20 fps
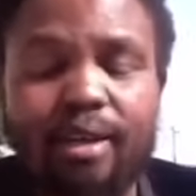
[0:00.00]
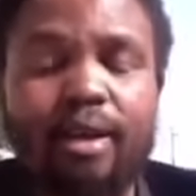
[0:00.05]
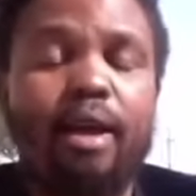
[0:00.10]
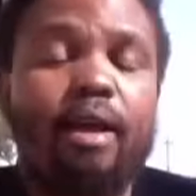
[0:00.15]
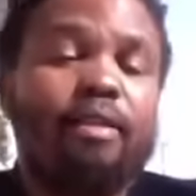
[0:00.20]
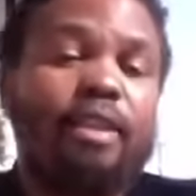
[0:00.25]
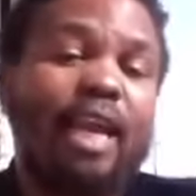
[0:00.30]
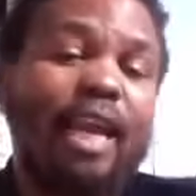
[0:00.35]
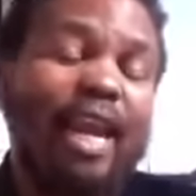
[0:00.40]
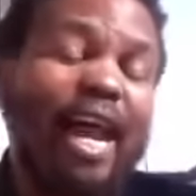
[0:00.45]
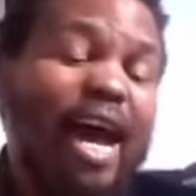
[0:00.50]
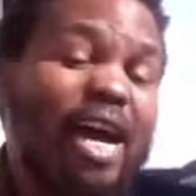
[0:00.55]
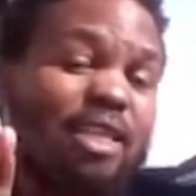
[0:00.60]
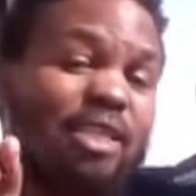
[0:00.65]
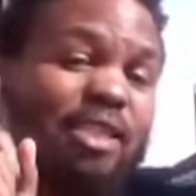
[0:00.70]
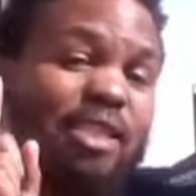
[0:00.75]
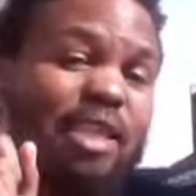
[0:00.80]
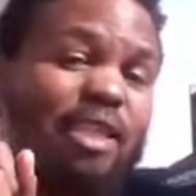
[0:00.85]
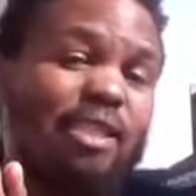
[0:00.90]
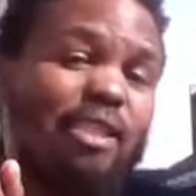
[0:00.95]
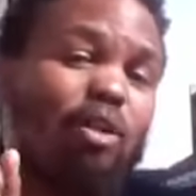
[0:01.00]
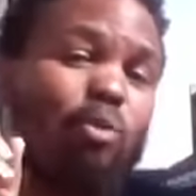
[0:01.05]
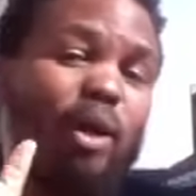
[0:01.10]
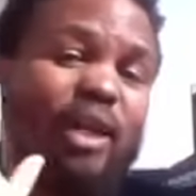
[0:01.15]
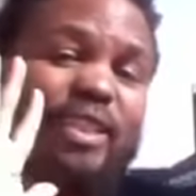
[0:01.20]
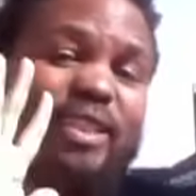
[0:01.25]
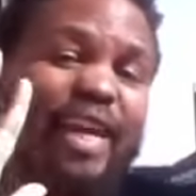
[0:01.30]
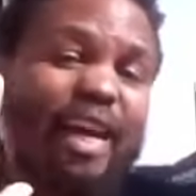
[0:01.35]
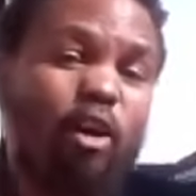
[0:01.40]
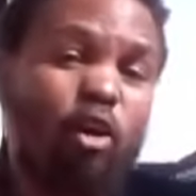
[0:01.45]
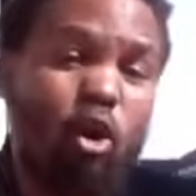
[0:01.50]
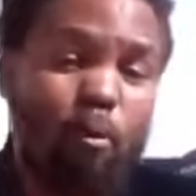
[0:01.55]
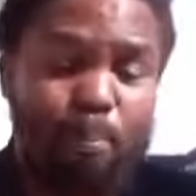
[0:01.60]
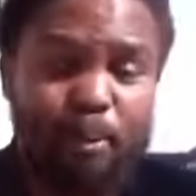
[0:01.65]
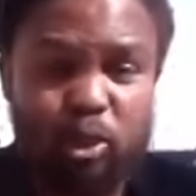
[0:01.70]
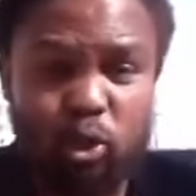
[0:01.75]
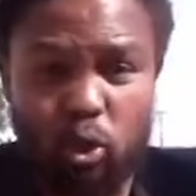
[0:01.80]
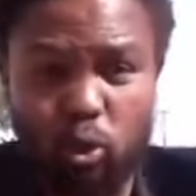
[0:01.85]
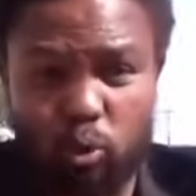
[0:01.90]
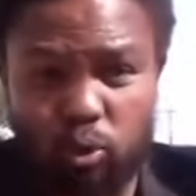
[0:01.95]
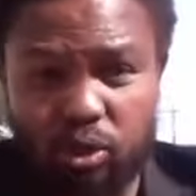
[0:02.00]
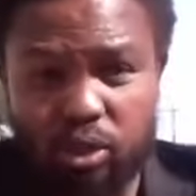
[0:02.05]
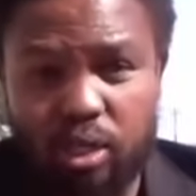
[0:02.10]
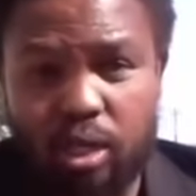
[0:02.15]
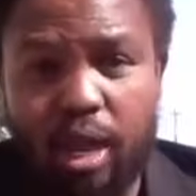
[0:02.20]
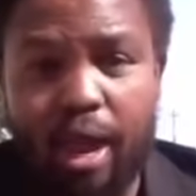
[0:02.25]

The last season we had 10 episodes.